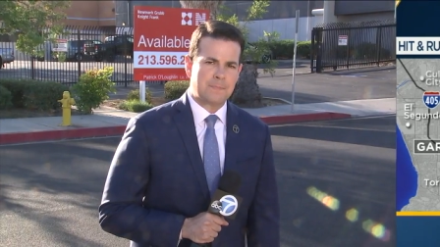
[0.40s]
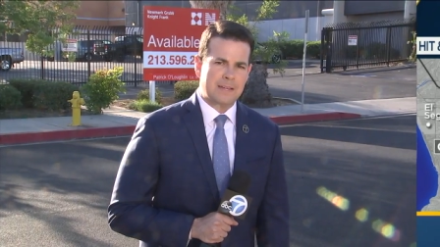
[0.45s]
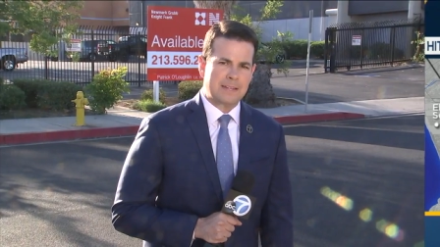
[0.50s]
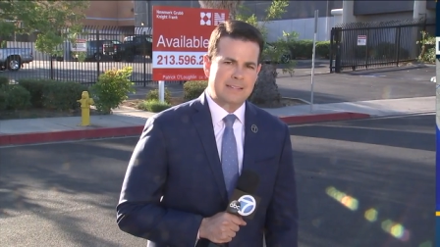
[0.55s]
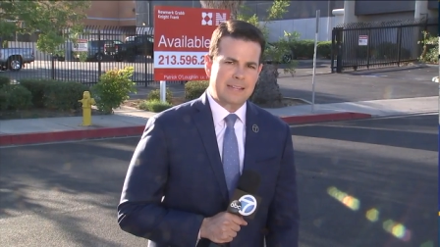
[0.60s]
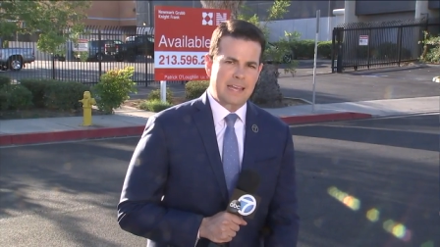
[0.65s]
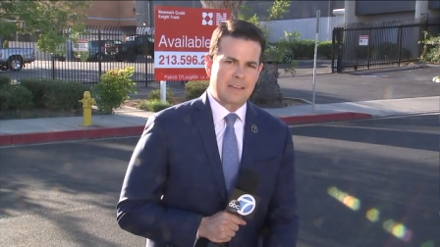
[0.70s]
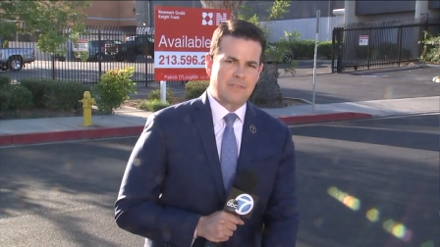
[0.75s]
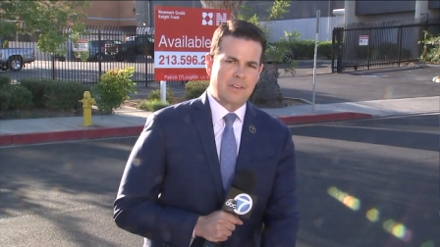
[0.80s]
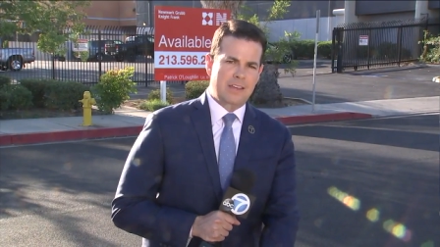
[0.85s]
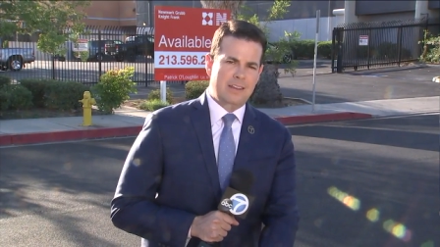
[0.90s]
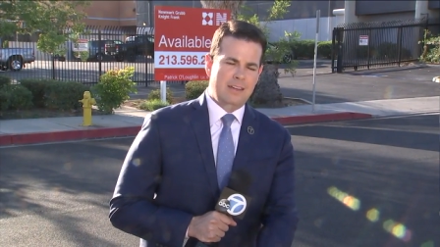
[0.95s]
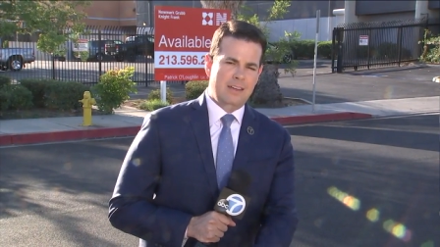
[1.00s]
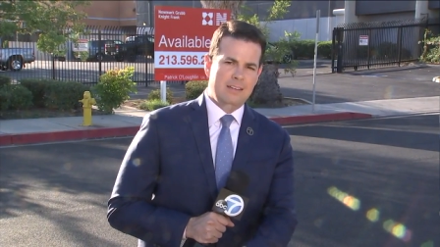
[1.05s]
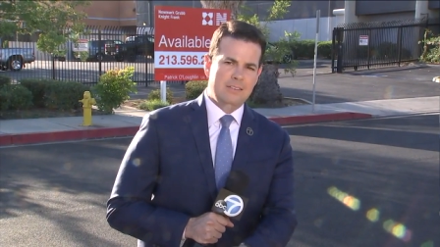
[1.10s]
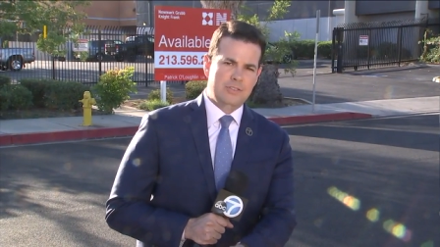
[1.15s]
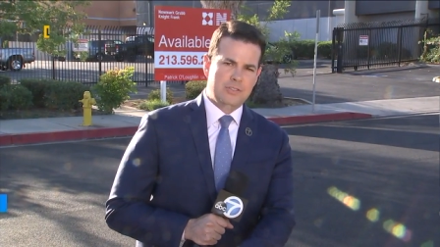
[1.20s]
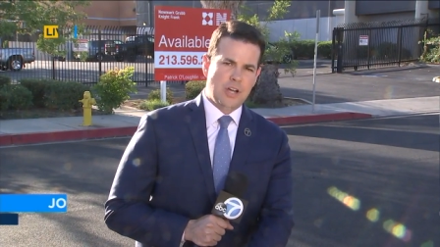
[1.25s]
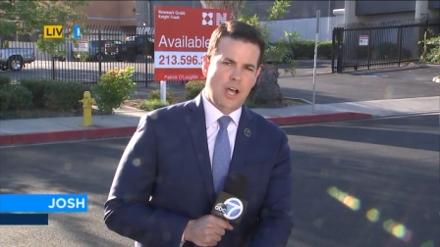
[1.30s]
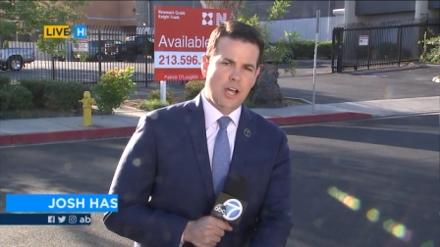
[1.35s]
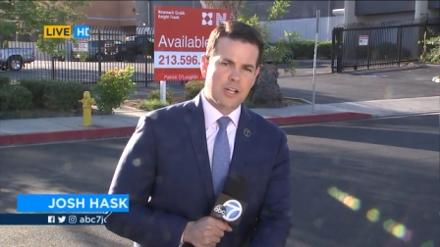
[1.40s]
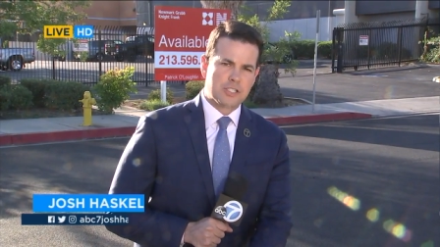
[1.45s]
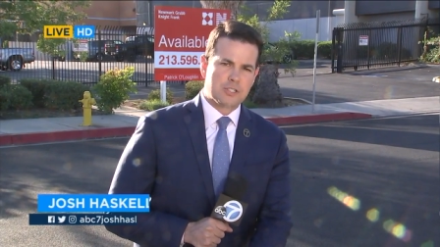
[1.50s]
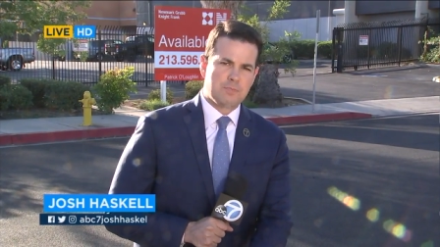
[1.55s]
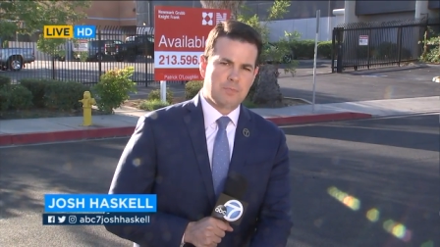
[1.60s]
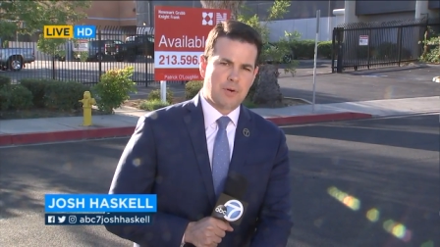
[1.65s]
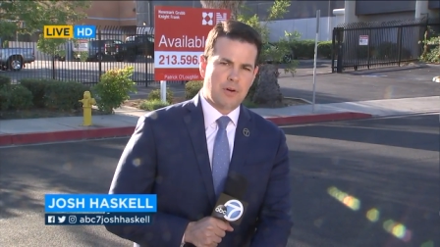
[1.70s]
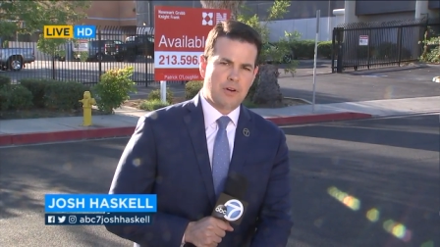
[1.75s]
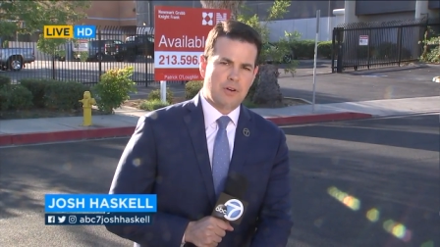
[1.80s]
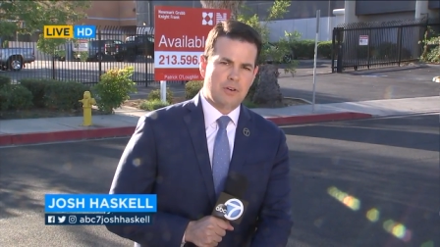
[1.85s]
David,
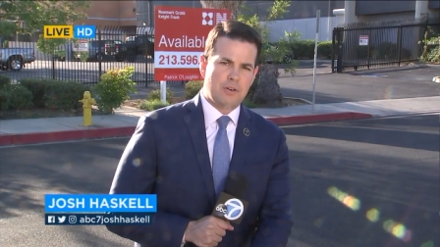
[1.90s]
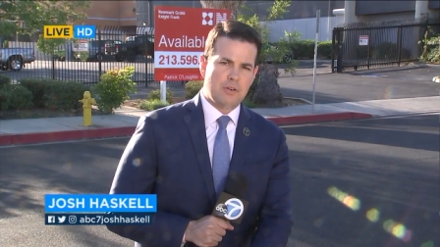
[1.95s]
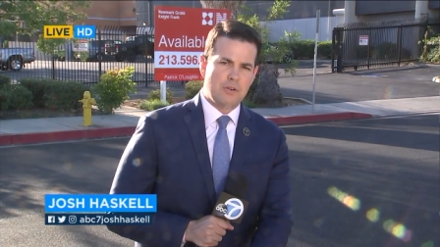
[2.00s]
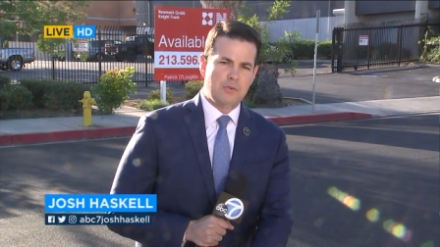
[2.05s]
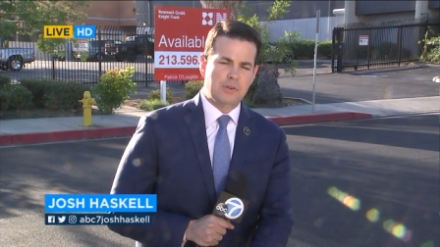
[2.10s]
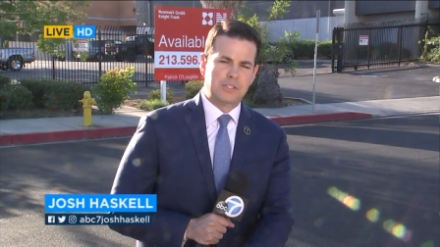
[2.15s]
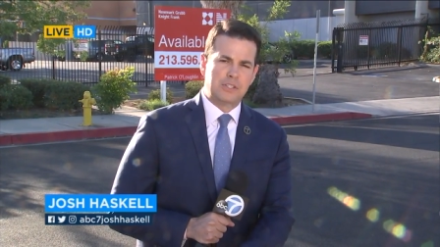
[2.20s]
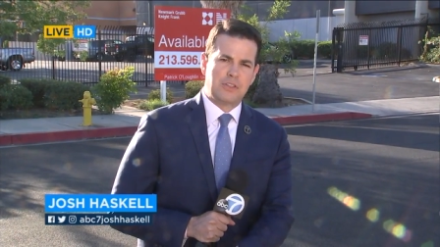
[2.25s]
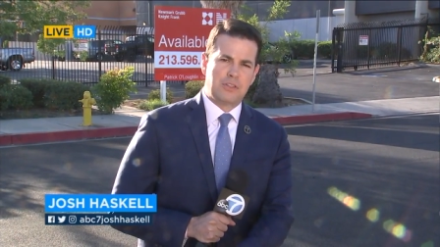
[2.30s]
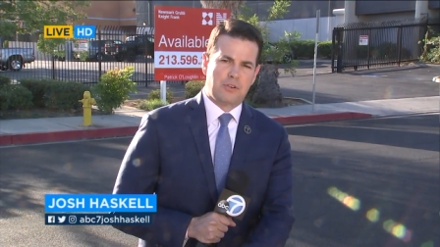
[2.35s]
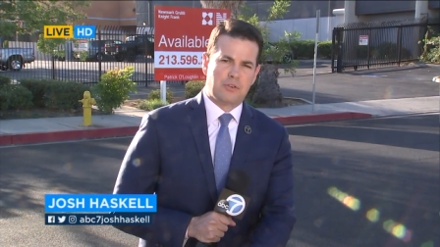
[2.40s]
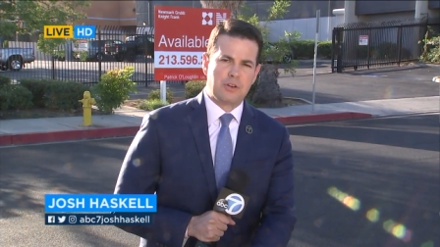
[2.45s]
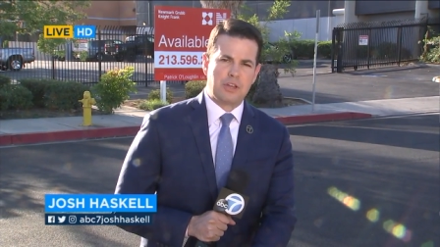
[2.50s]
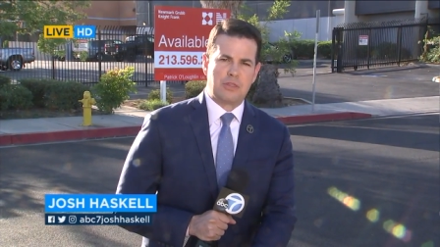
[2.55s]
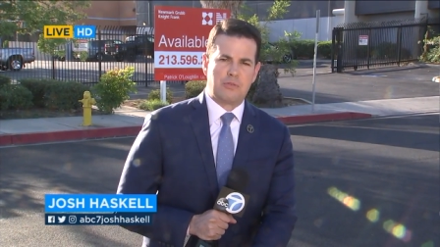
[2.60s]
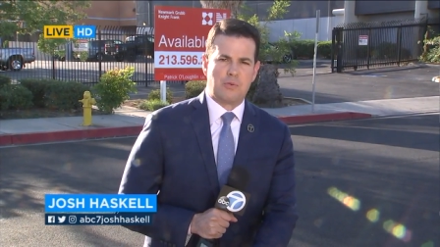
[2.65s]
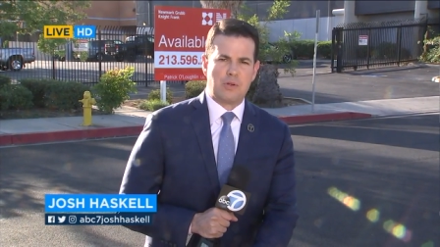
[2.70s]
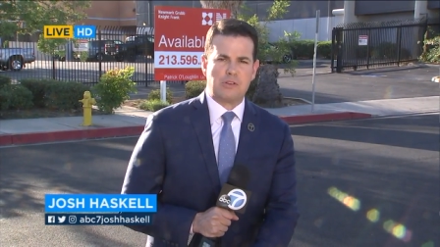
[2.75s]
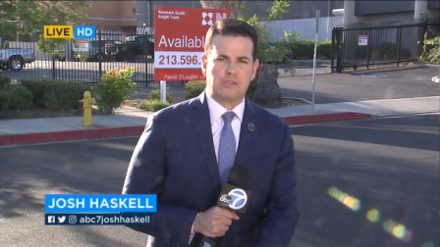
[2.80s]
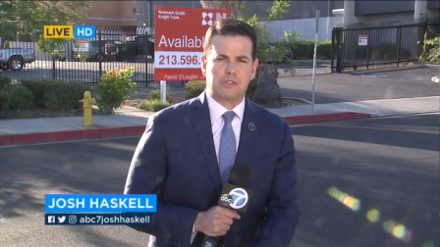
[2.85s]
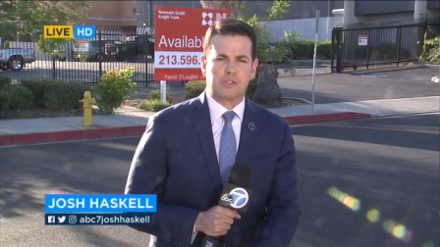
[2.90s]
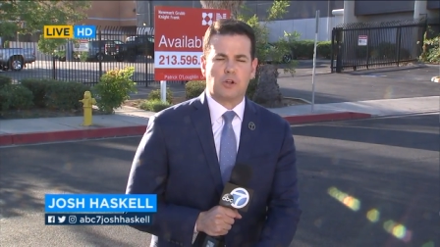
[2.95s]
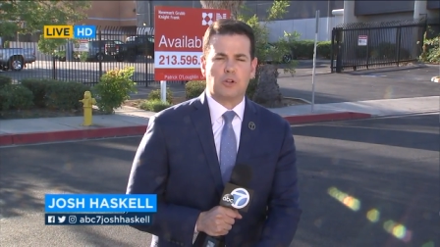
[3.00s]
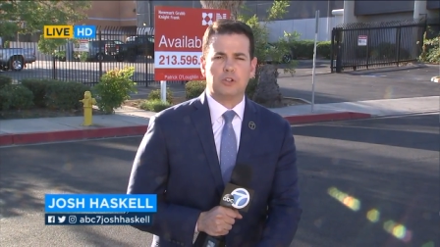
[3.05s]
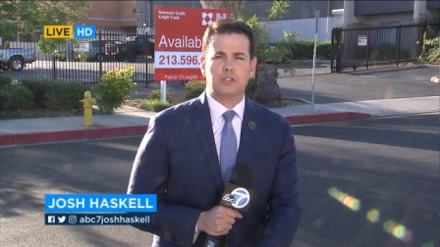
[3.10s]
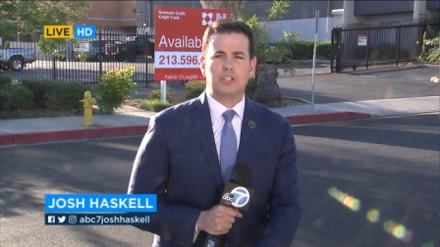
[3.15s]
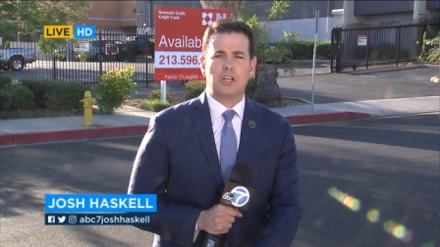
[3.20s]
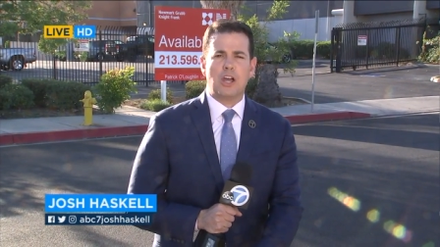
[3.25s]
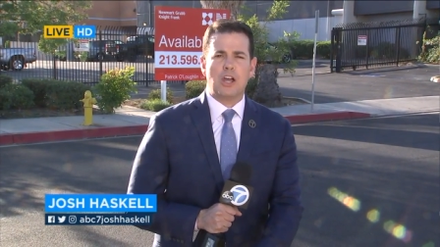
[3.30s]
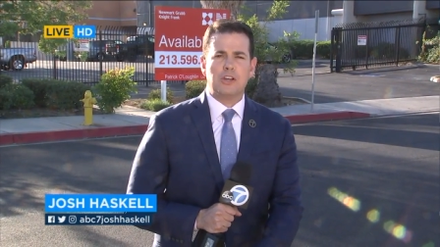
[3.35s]
Josh Bird, who is 33 years
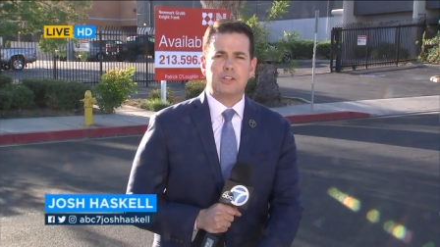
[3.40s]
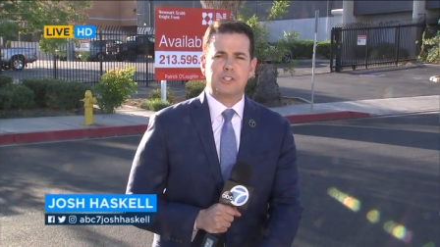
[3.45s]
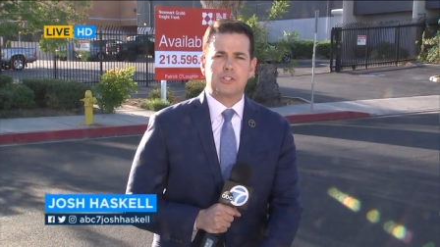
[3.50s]
old,